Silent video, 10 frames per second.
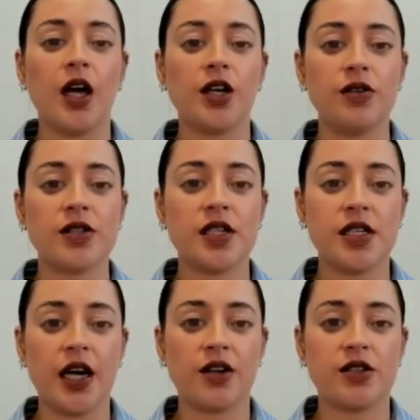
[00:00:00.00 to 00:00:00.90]
Use
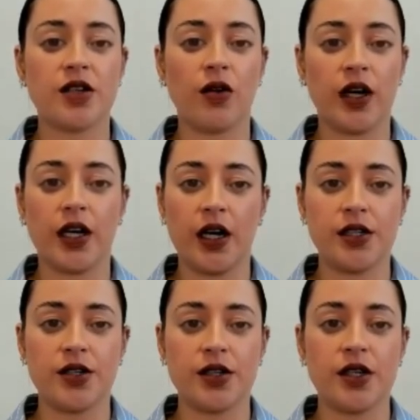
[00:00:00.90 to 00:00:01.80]
containers and
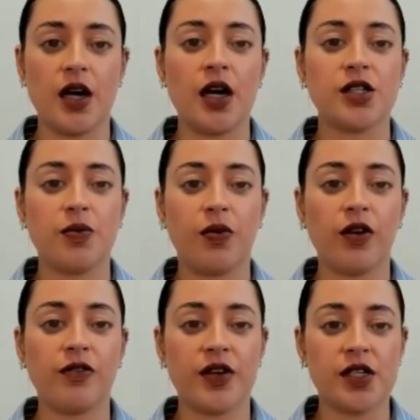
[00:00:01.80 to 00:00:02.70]
organizers.
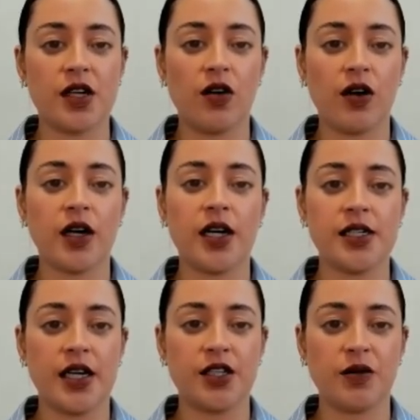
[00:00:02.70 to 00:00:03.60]
Support physical
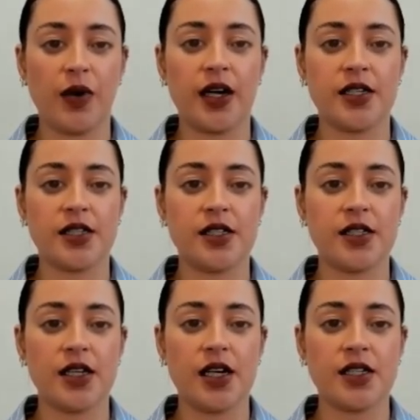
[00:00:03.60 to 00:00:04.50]
organization by
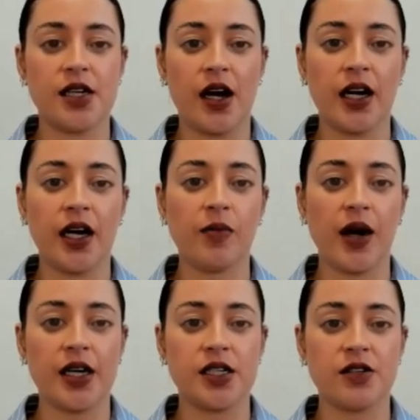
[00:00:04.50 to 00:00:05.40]
assigning
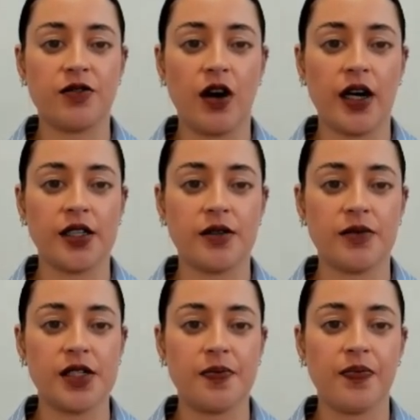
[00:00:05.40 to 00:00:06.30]
places for
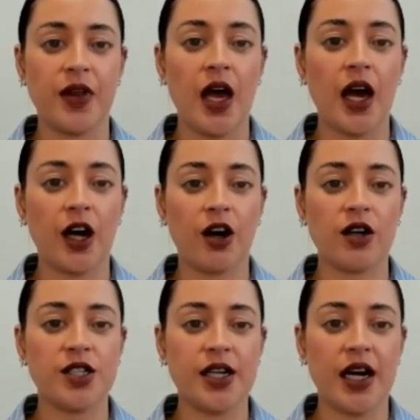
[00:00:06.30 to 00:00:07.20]
items.
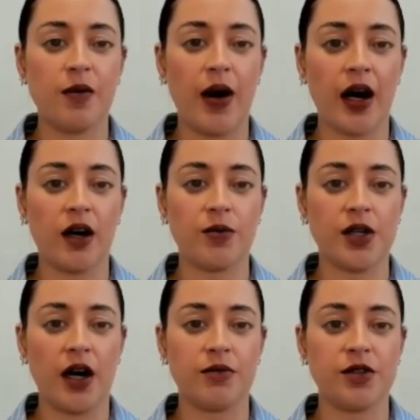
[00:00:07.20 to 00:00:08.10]
Encourage daily pack-up
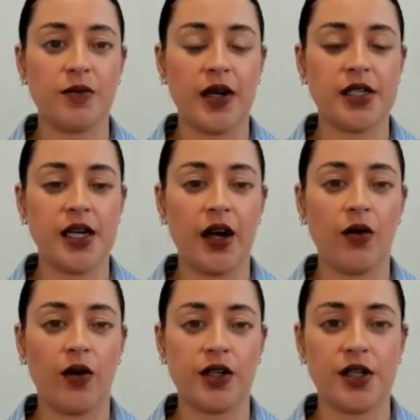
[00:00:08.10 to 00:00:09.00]
time to maintain
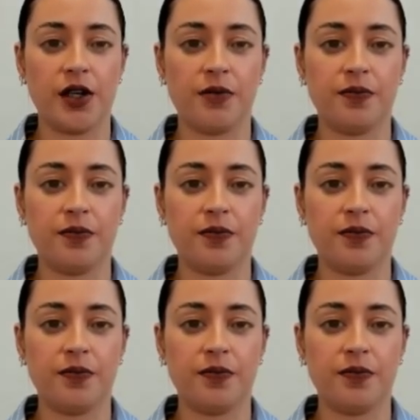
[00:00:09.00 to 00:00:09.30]
order.